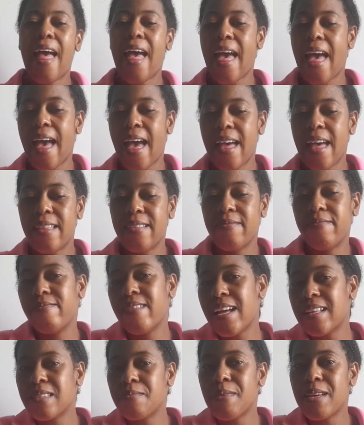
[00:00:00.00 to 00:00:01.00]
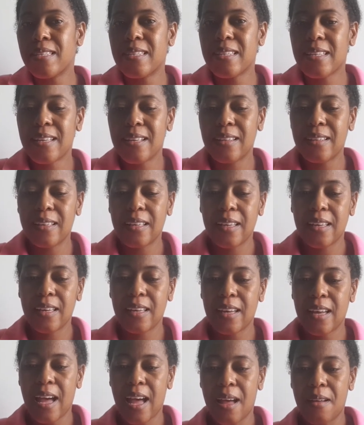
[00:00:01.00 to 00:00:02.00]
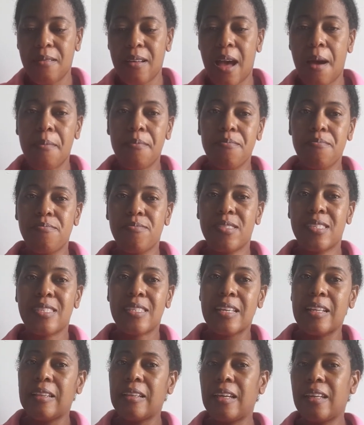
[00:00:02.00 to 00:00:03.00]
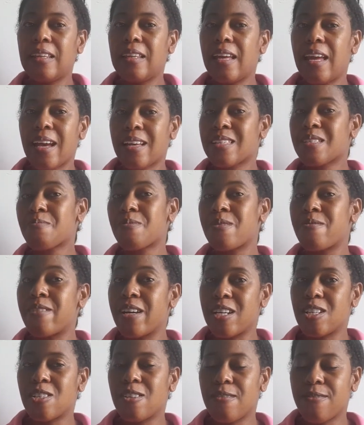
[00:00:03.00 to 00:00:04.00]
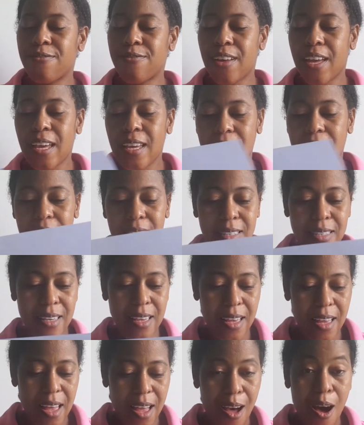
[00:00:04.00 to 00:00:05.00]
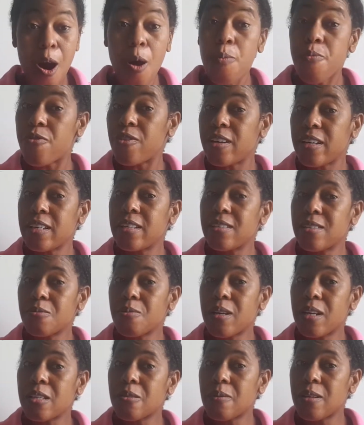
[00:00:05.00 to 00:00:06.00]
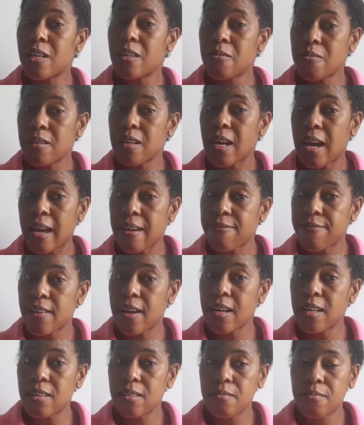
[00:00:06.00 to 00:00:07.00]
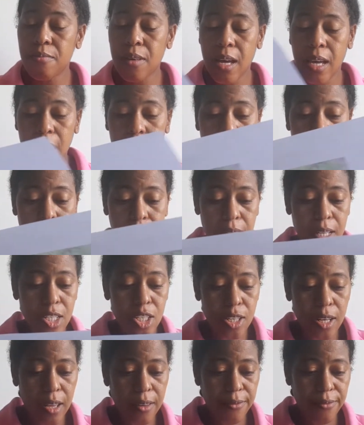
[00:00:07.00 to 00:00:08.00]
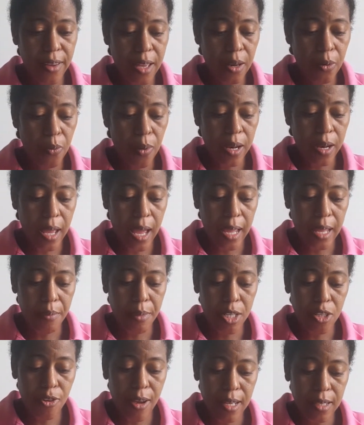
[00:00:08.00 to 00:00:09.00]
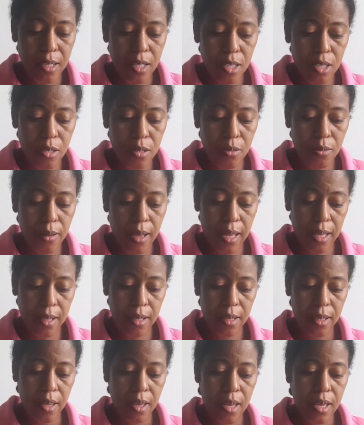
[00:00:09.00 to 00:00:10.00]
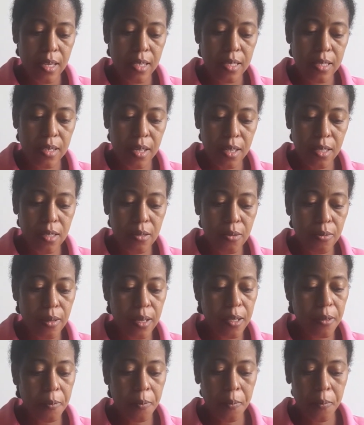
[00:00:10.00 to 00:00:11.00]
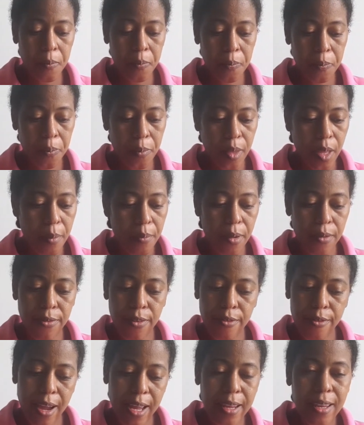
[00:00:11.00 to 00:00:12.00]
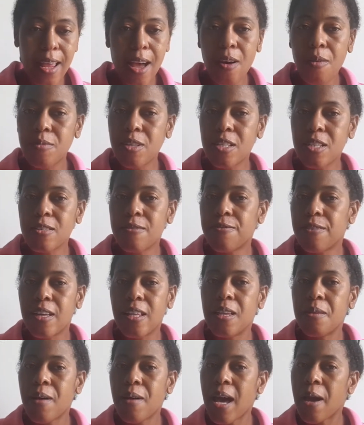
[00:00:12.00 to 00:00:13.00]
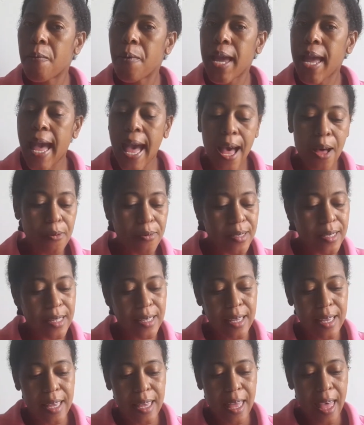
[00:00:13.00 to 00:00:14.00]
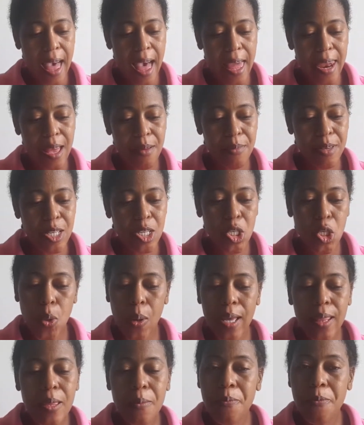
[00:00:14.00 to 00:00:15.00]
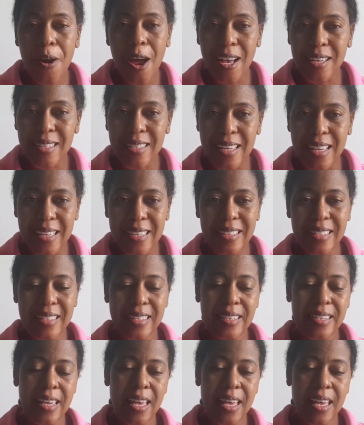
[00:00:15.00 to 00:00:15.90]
And that's basically, I'm still in the exploration phase. Hopefully in 2023, I find my niche and I find what I am attracted to and stick to it. But for right now, I'm just feeling my way out and I'm enjoying the process.